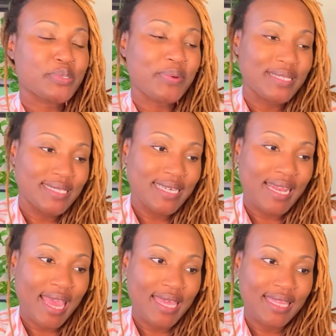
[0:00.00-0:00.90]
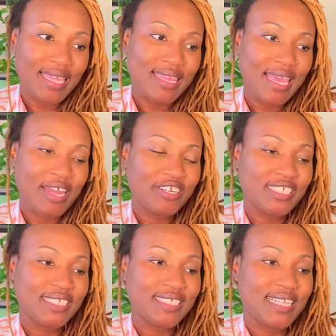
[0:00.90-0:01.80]
twenty-ninth, and the
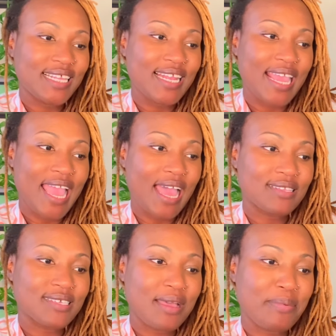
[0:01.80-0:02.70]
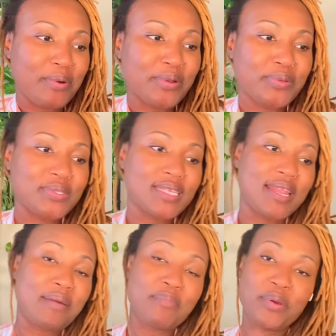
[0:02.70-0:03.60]
energies in the day adds up or reduce to
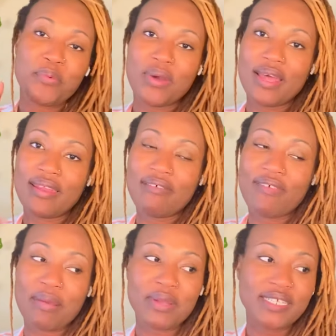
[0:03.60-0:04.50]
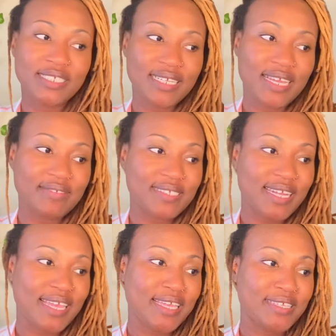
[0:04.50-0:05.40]
number one vibration. If
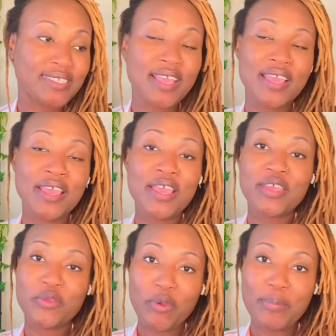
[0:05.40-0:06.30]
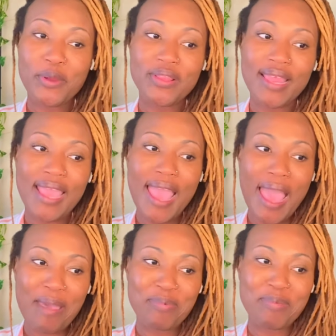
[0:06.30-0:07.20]
today is your birthday,
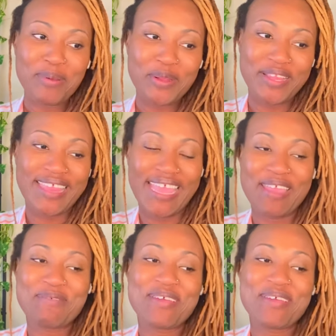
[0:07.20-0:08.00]
happy birthday.